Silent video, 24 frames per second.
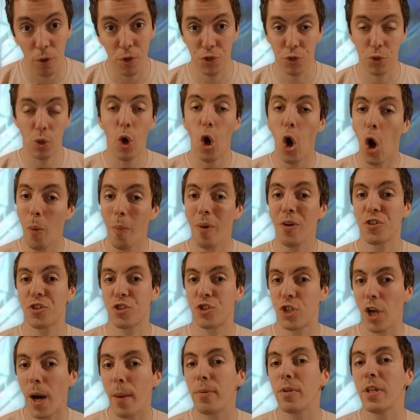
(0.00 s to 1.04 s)
so almost
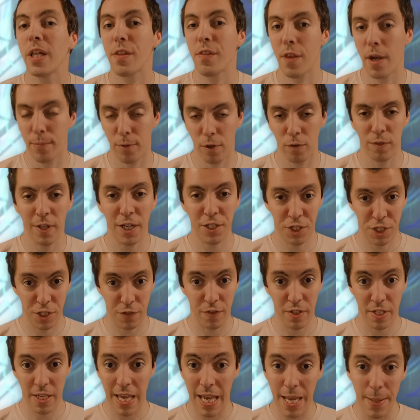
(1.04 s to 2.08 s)
doubling the number of legends of a
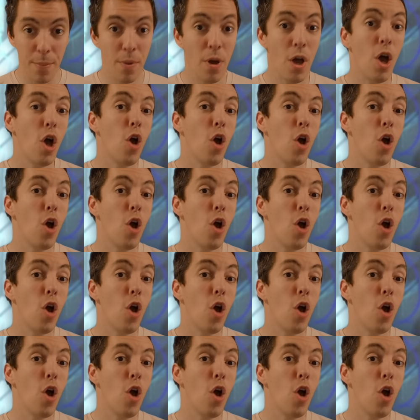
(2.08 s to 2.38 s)
game,